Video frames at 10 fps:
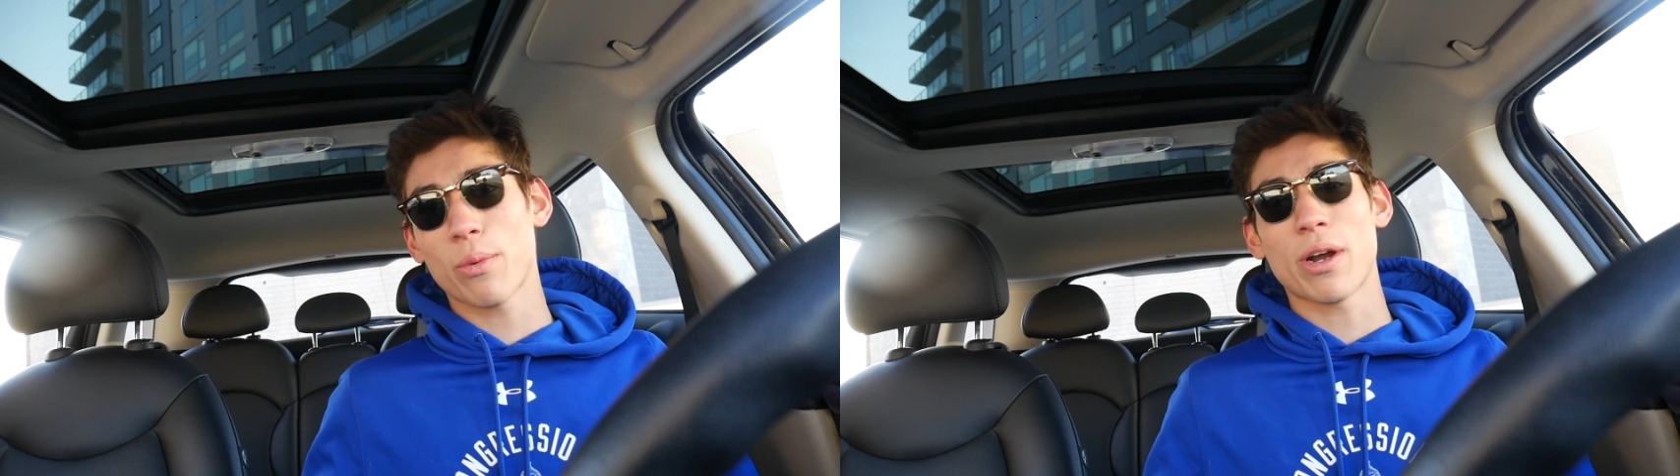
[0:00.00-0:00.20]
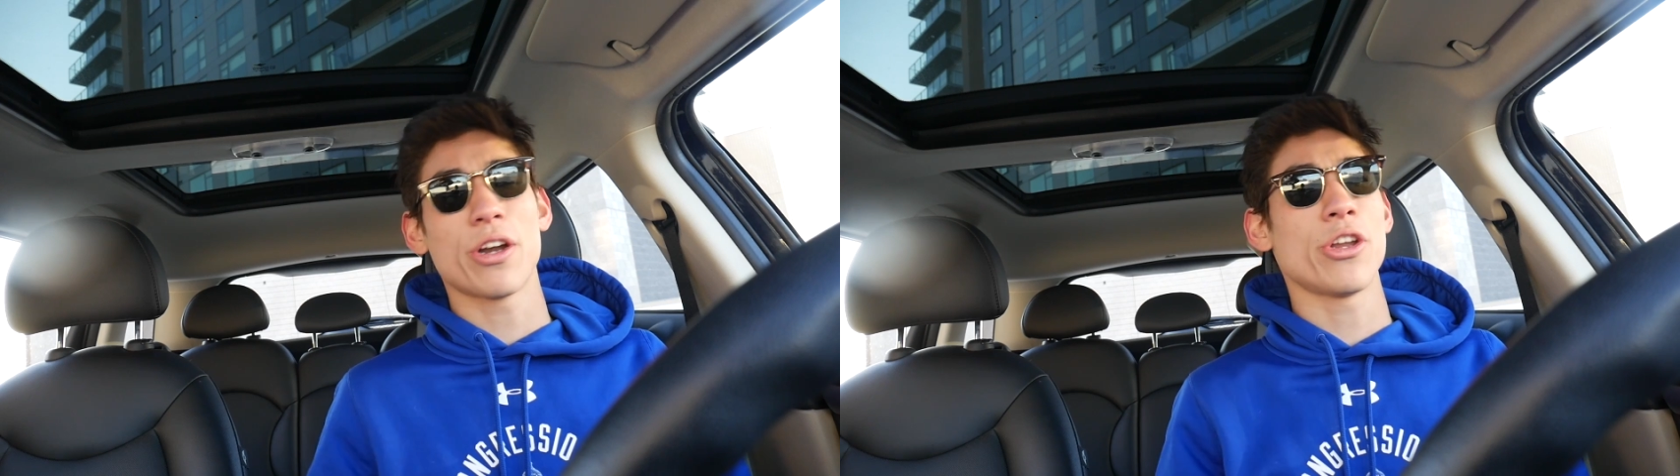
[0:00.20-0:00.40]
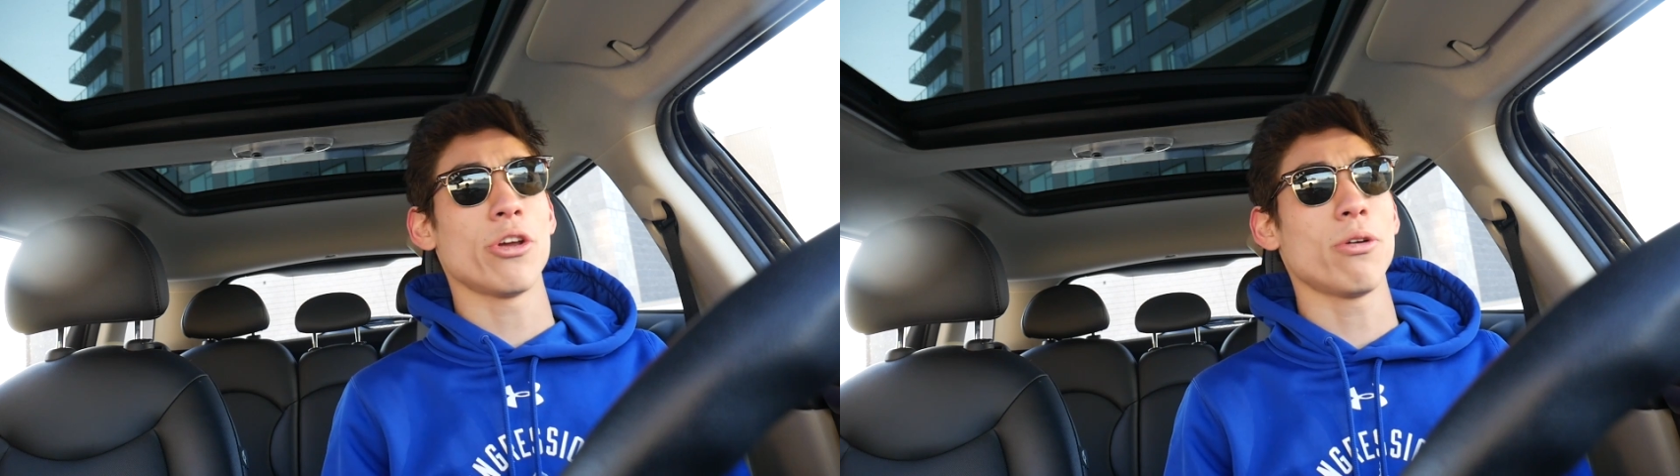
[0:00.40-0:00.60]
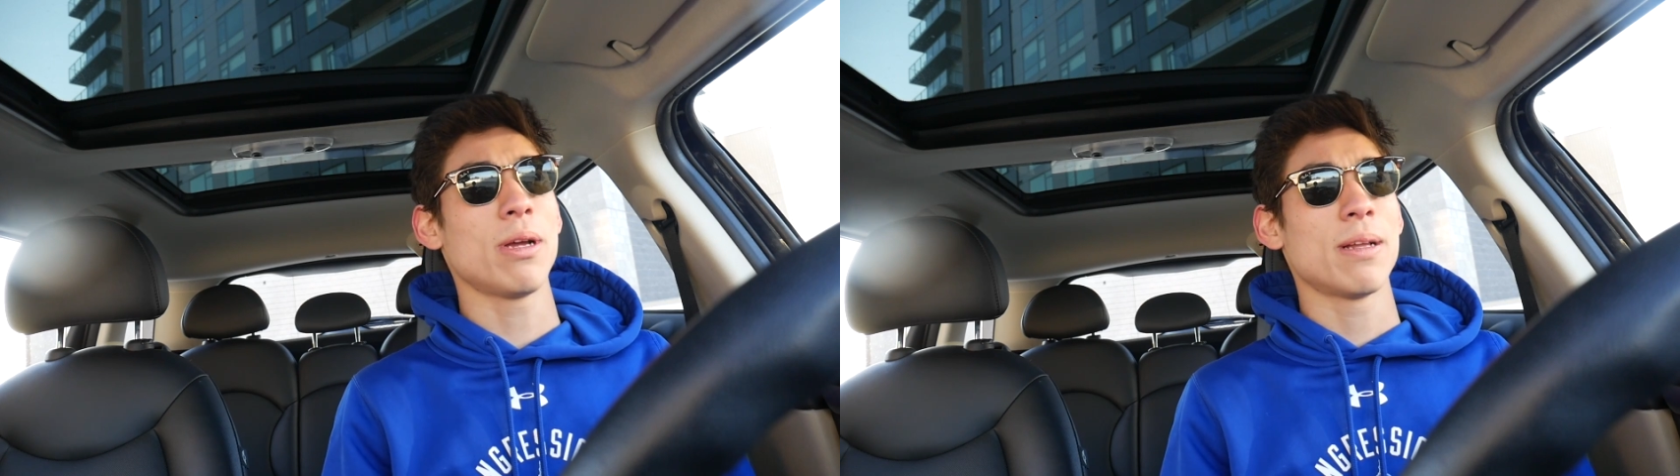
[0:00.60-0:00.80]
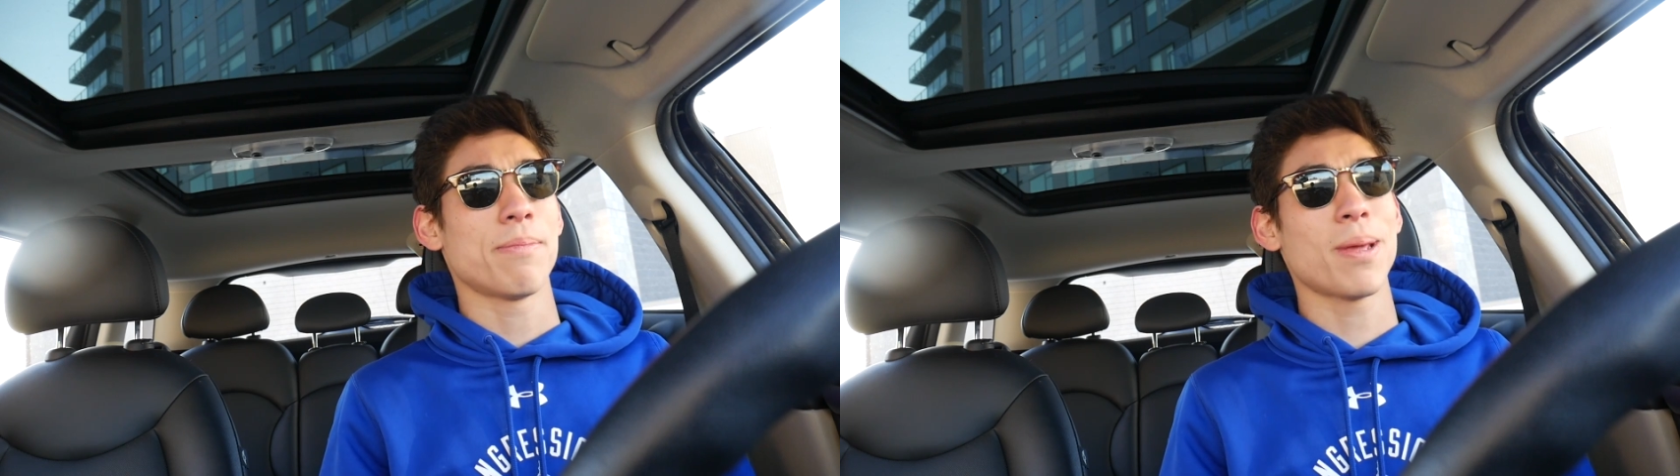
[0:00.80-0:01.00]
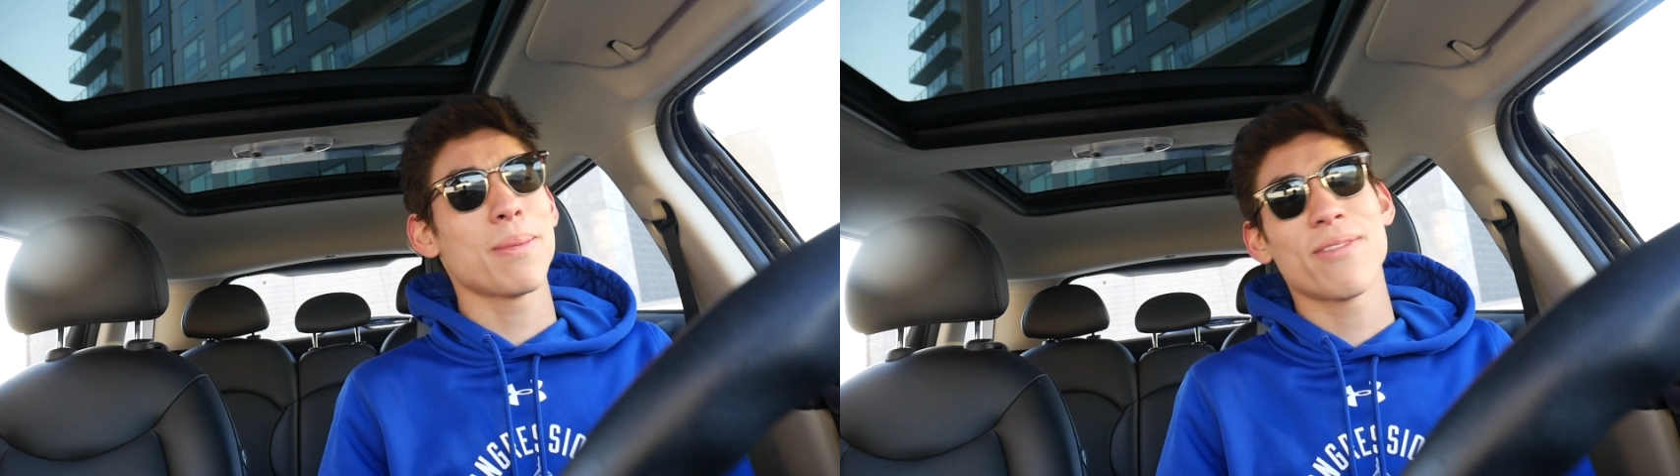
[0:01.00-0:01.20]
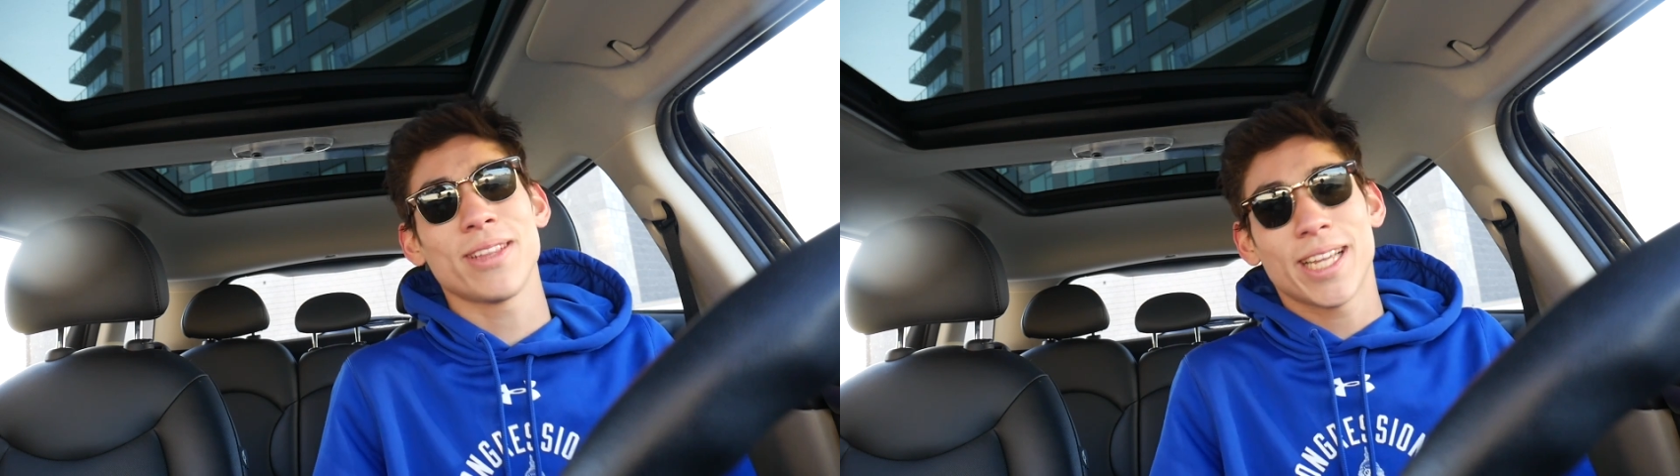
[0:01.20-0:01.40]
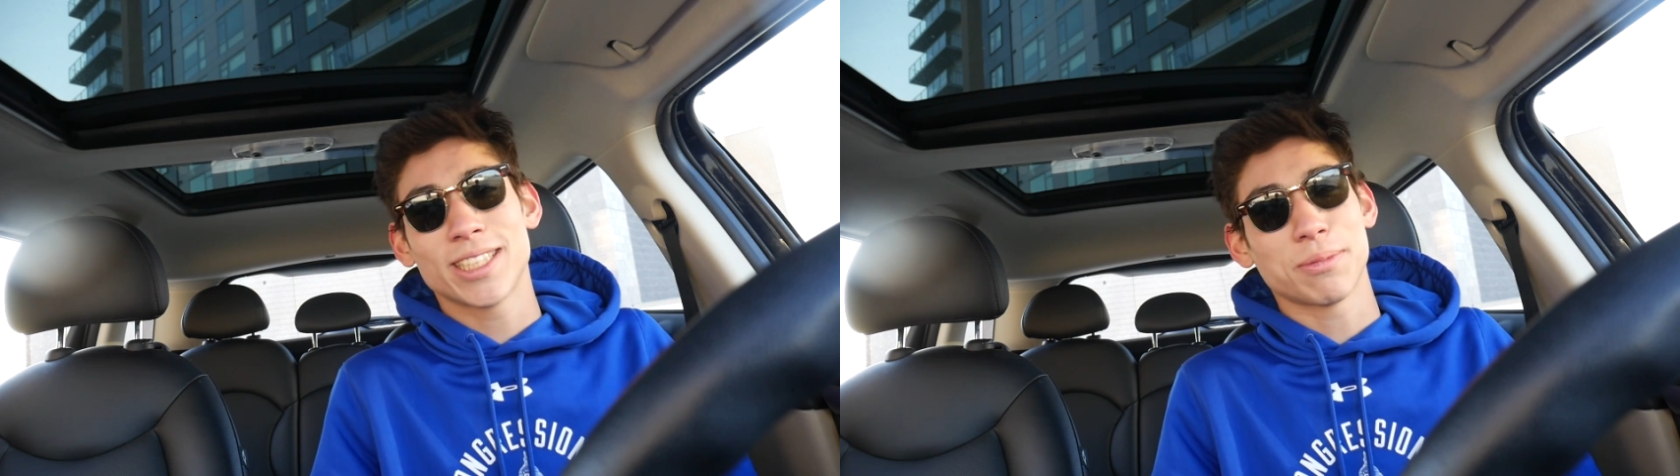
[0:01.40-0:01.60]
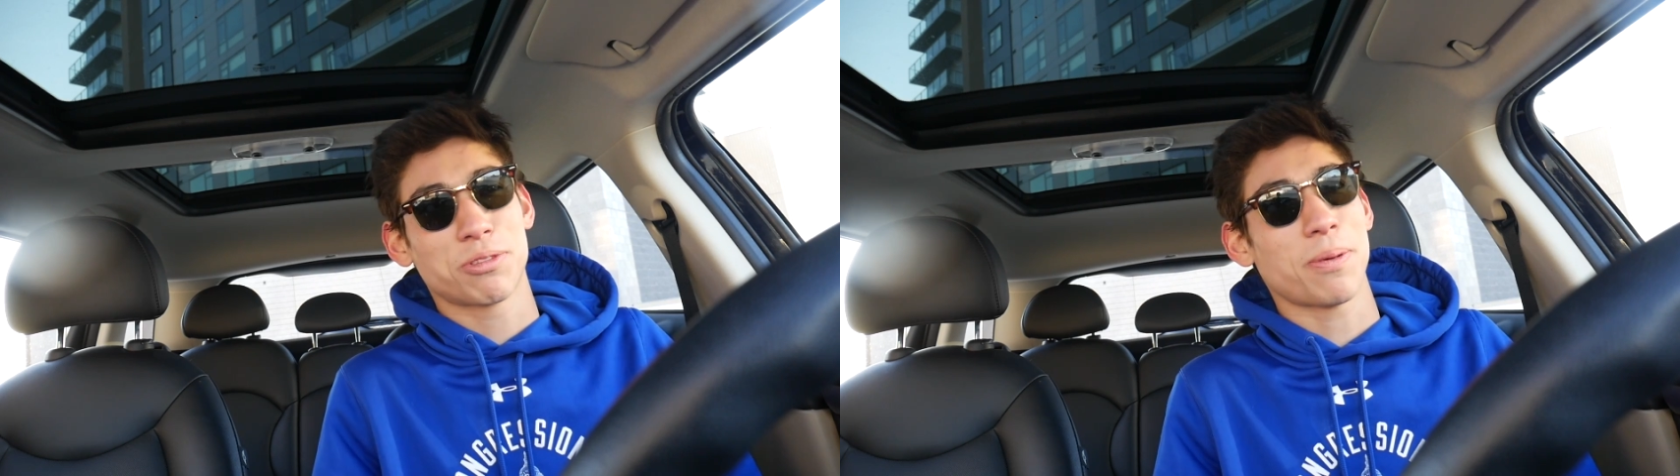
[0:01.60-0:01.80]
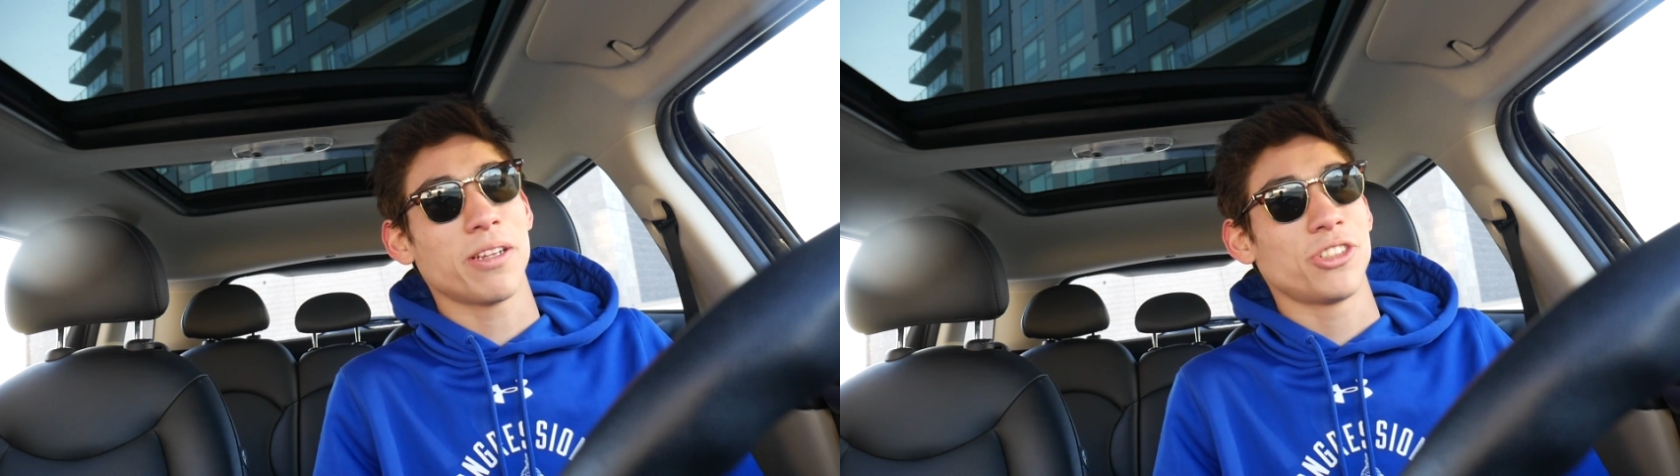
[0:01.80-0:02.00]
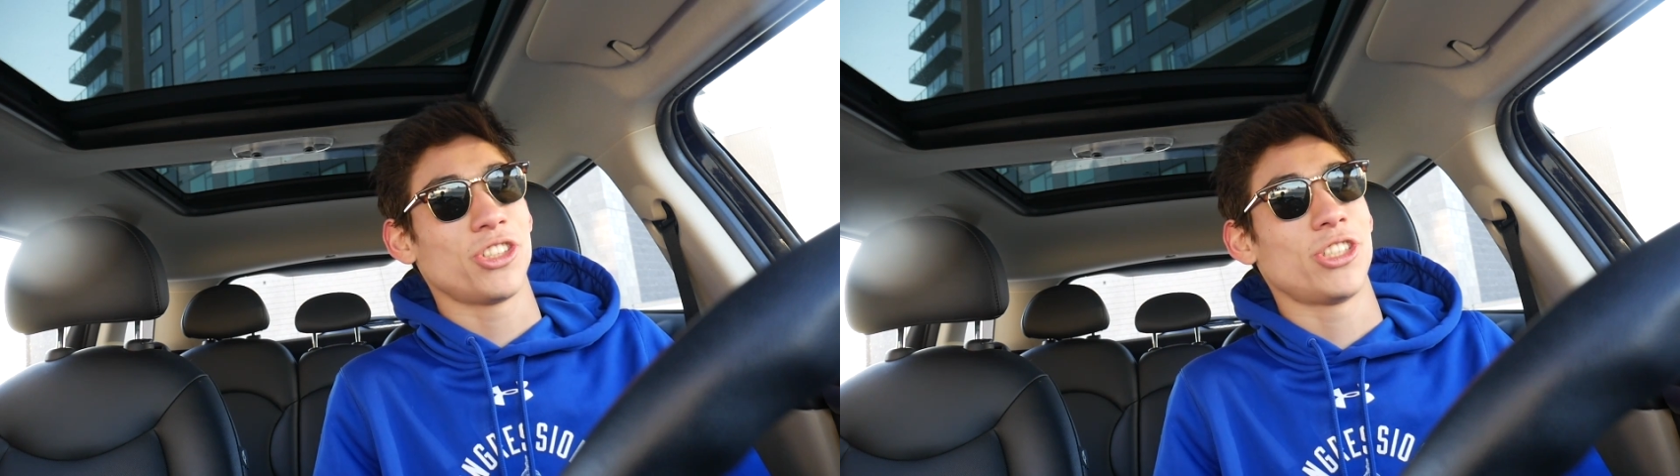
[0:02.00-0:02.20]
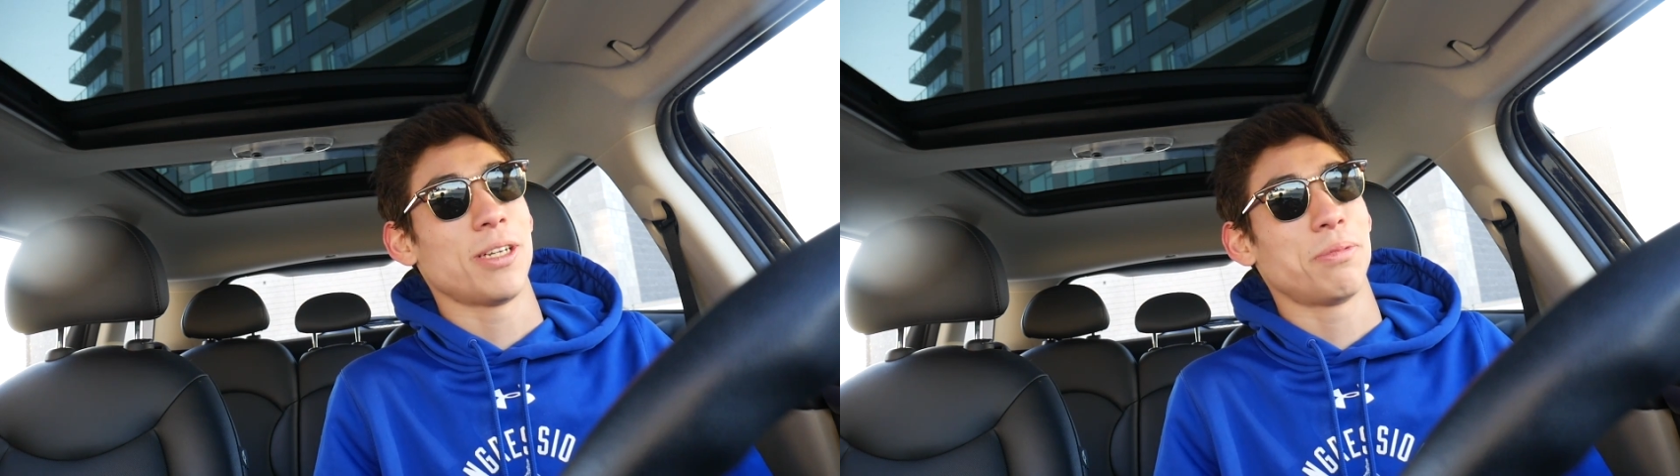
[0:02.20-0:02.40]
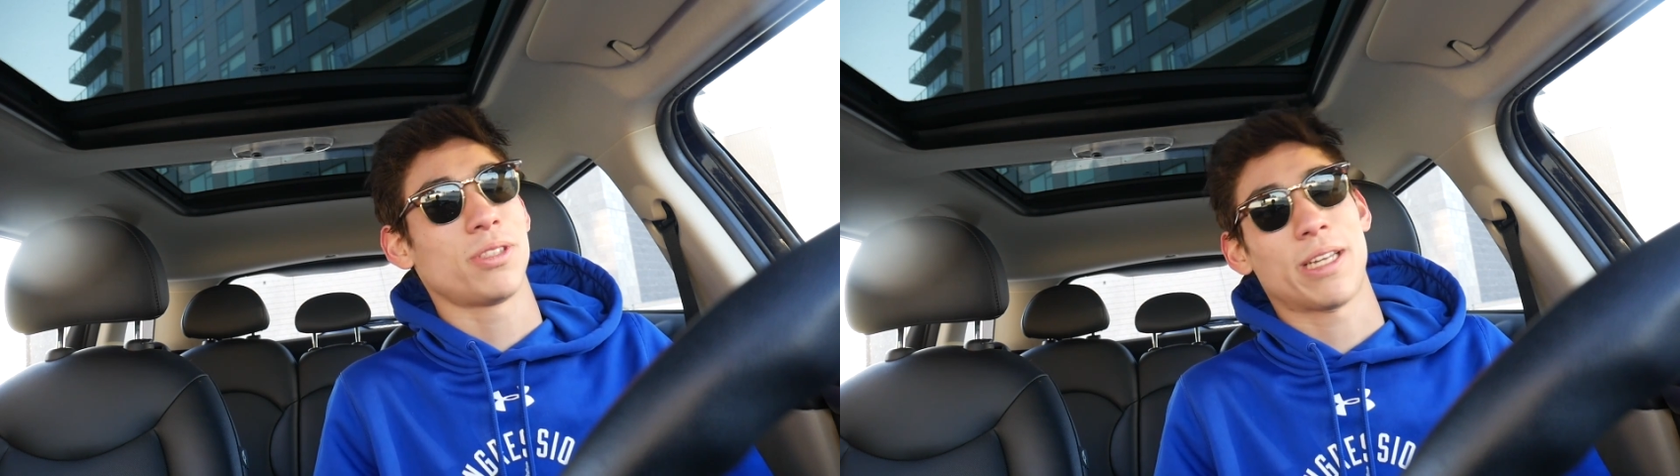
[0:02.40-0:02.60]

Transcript: want to do. Maybe even land some sponsorships,